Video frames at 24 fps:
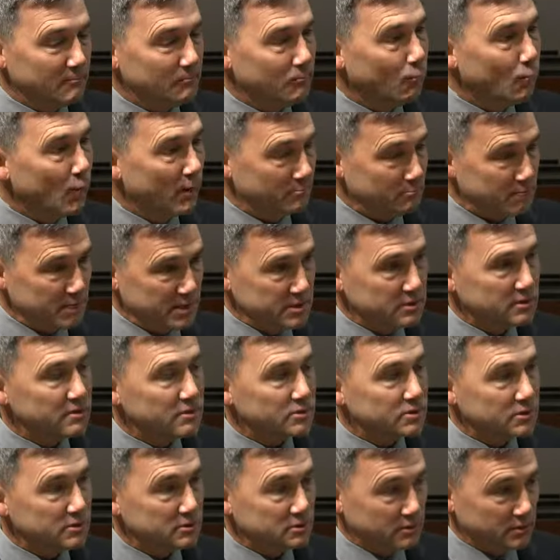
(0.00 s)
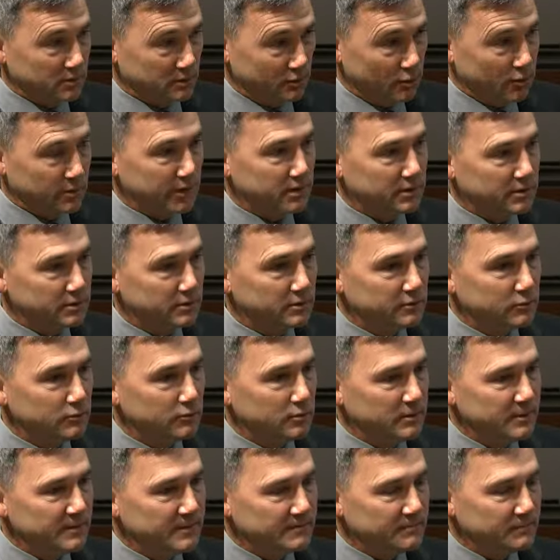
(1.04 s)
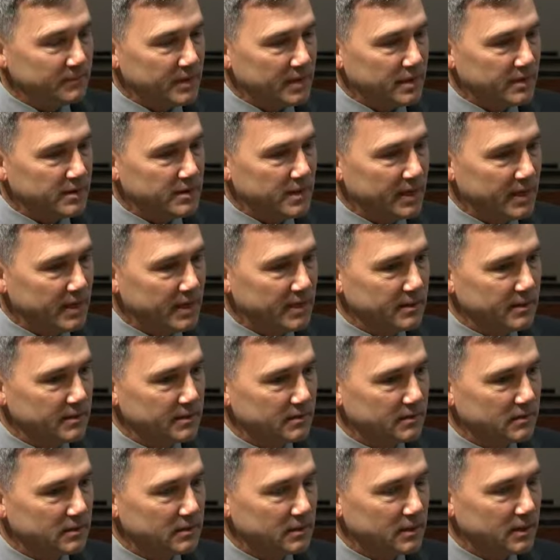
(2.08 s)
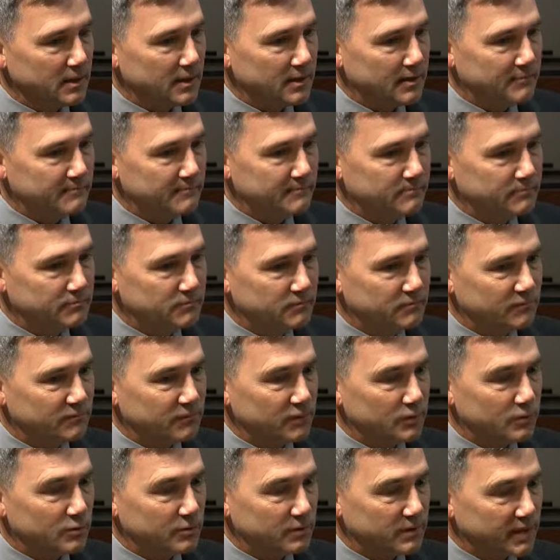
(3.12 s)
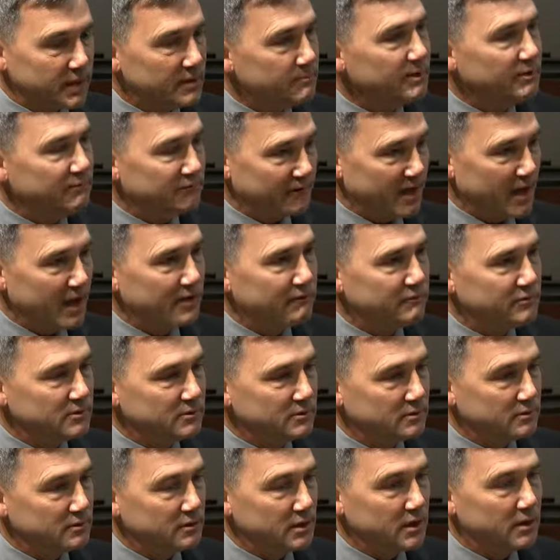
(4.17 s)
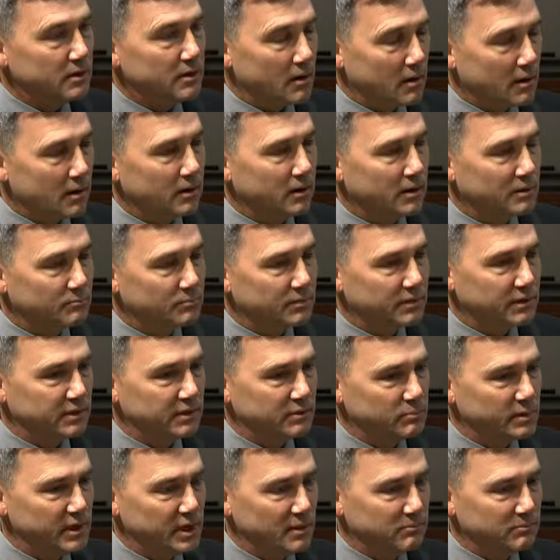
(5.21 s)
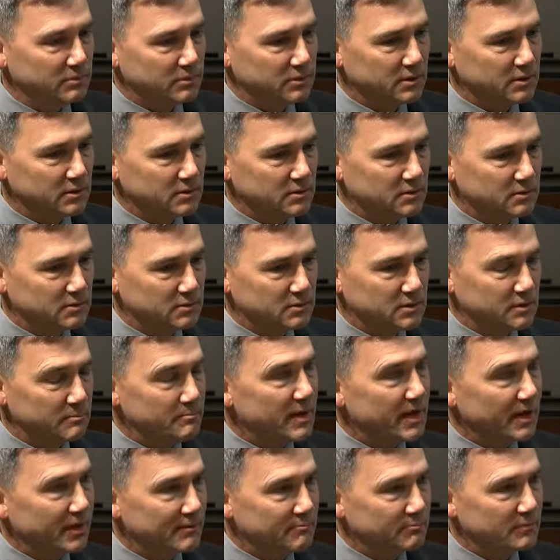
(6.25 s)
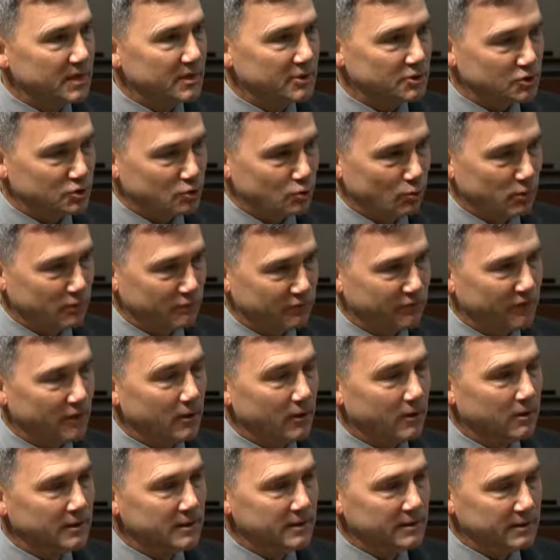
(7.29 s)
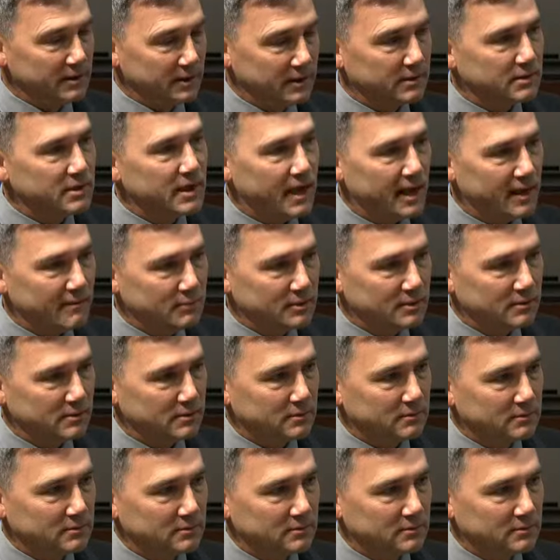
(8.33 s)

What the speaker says: what businesses are going to do, and then for EB-5 and our company to be able to make up that shortfall in capital.